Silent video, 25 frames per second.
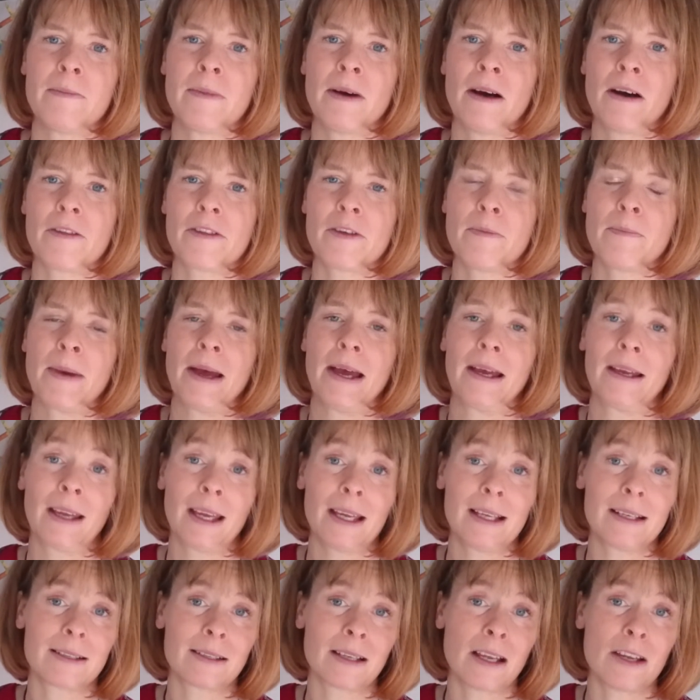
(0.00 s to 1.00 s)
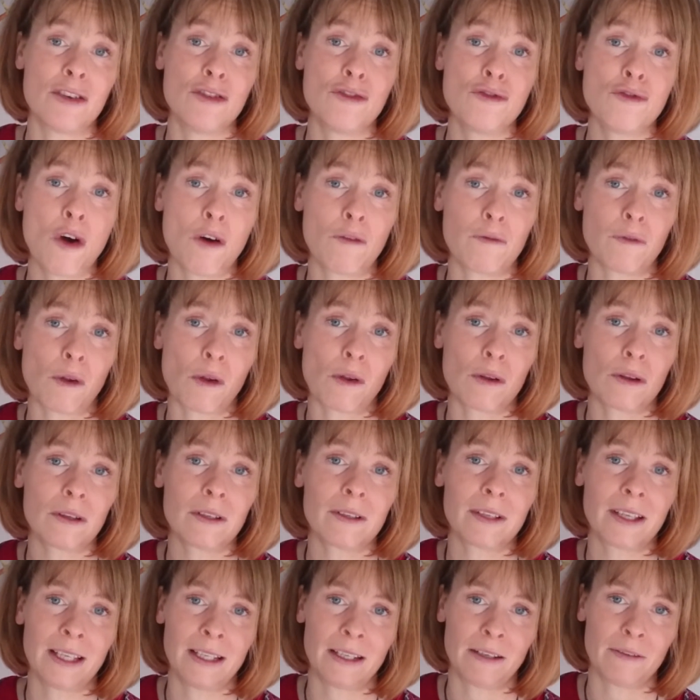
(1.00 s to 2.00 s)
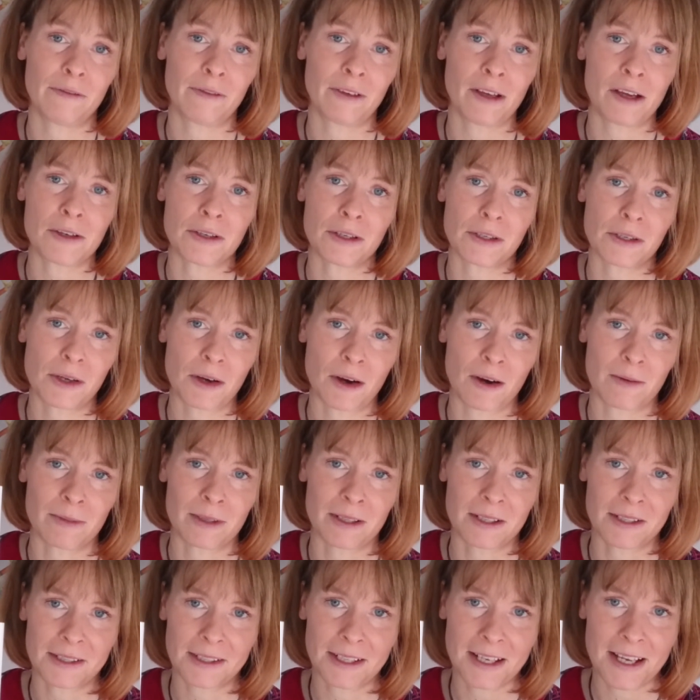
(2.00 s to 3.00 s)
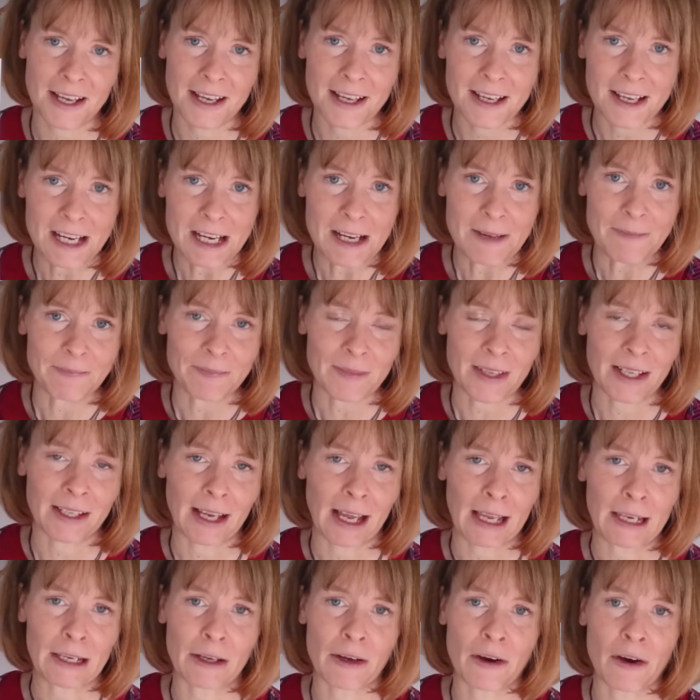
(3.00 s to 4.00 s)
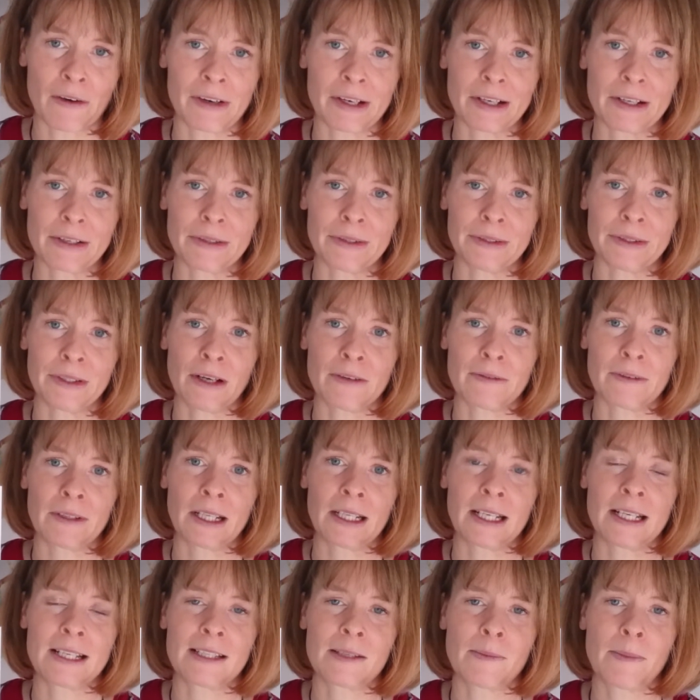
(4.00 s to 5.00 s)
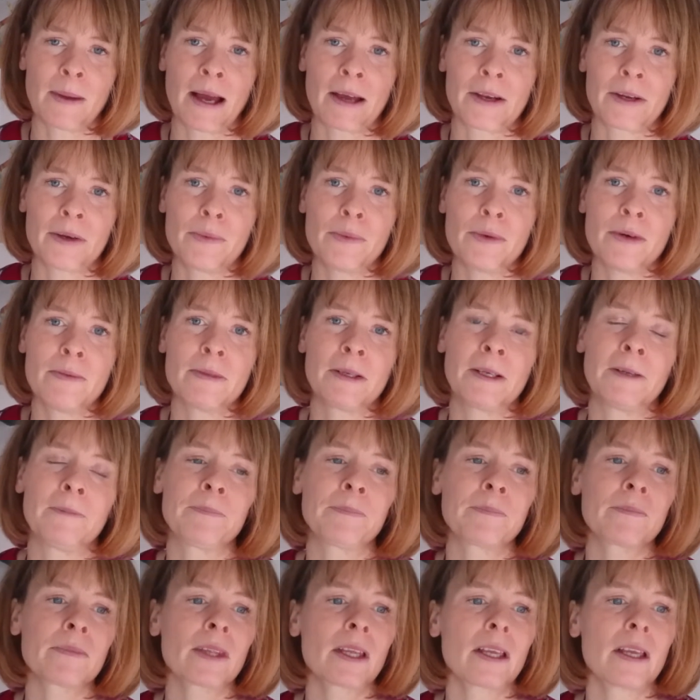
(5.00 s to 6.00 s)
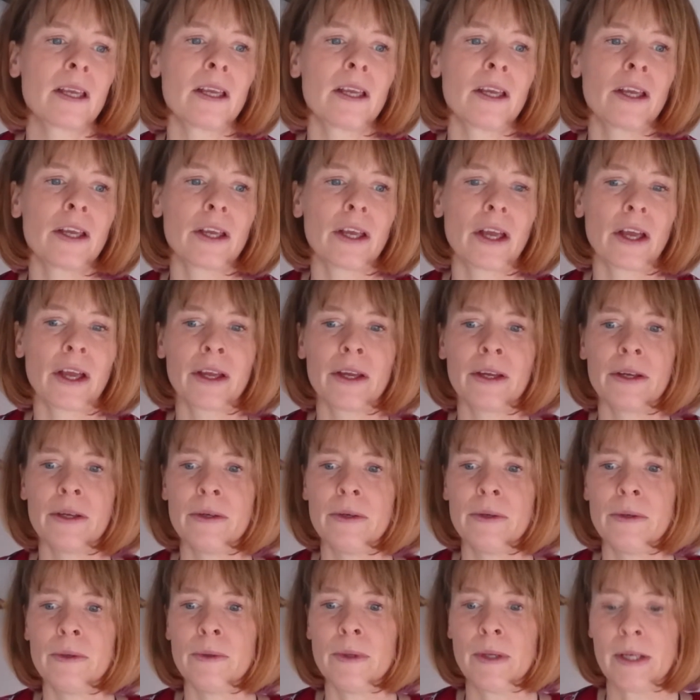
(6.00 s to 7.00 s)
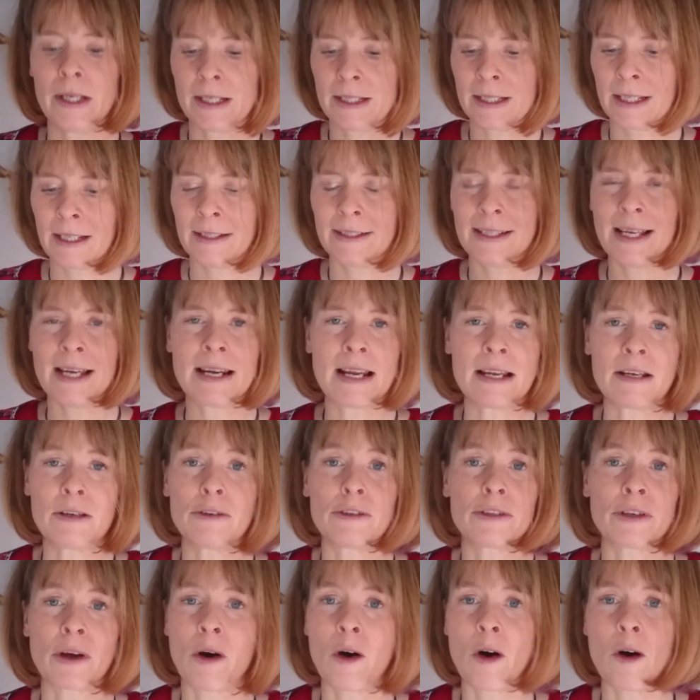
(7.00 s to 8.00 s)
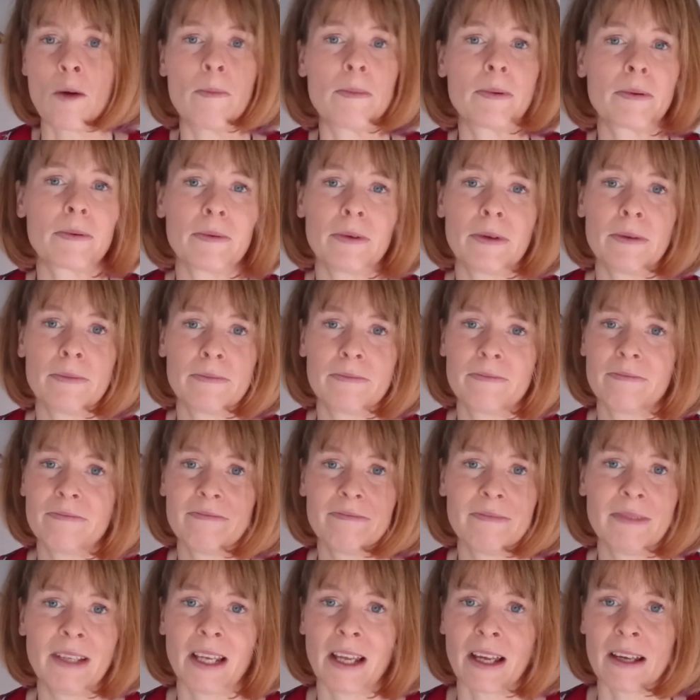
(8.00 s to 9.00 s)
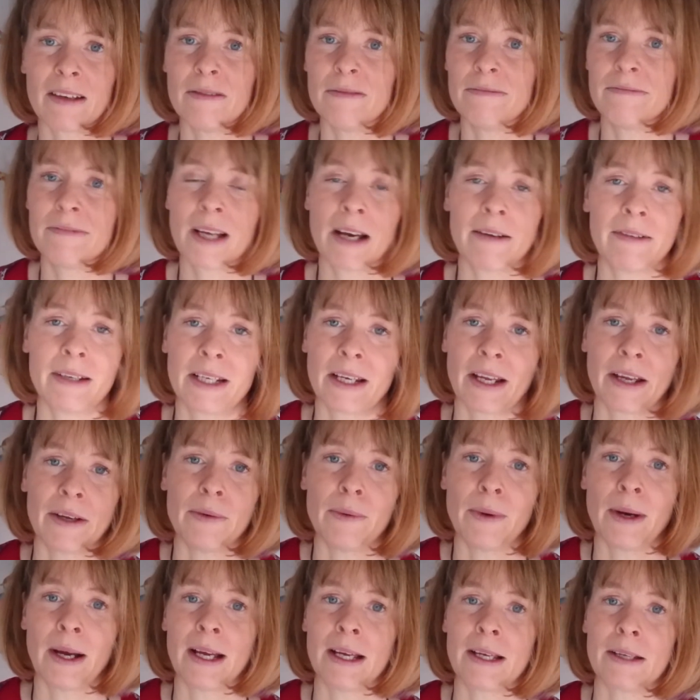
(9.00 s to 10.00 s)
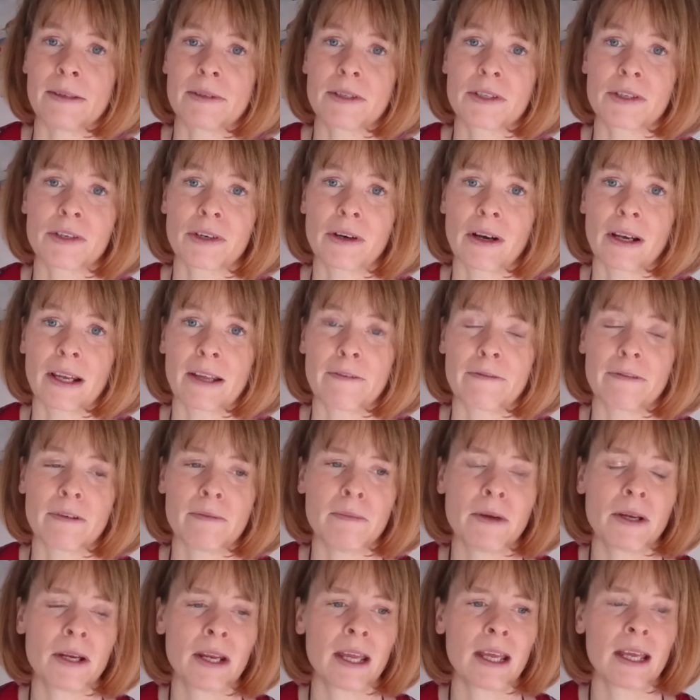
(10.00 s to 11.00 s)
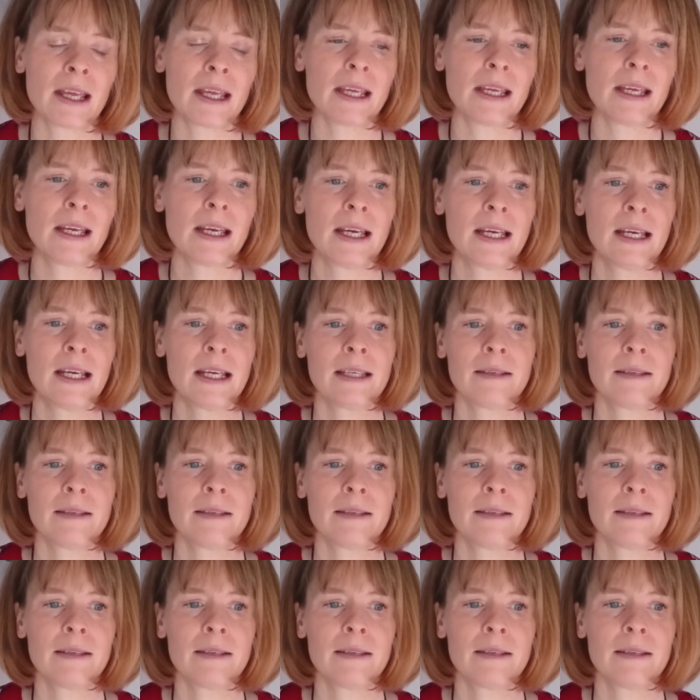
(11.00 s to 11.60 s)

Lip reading: by Martha Beck. It's a novel, in inverted commas, an allegorical novel. It's about a woman who is in a dead-end job, you know, going nowhere, struggling for money,